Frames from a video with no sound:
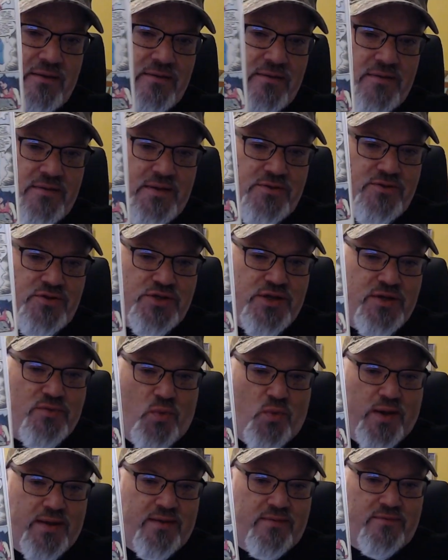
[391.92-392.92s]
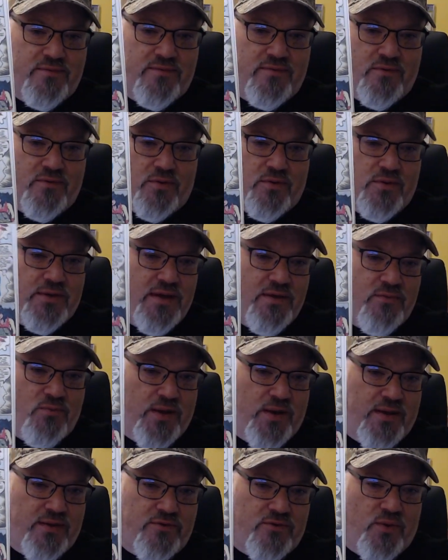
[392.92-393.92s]
then she wins, or he
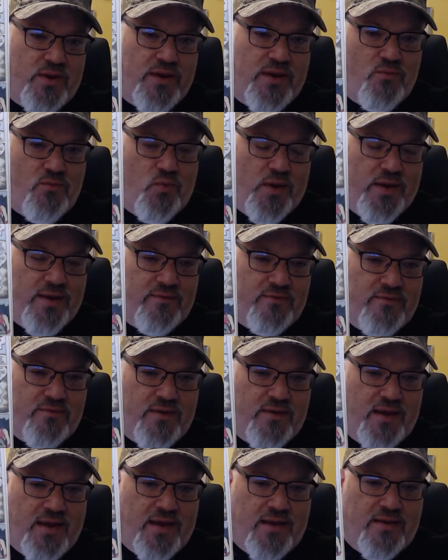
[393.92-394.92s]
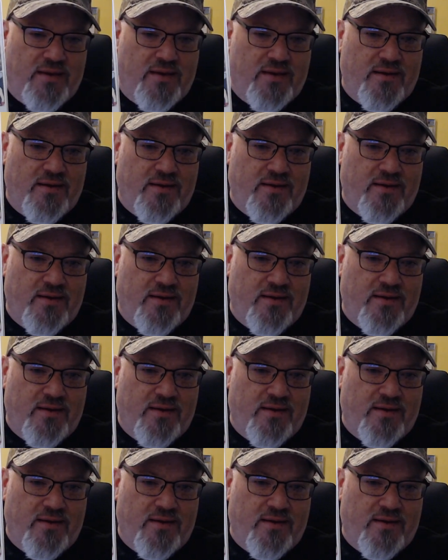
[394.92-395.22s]
wins, or it wins, and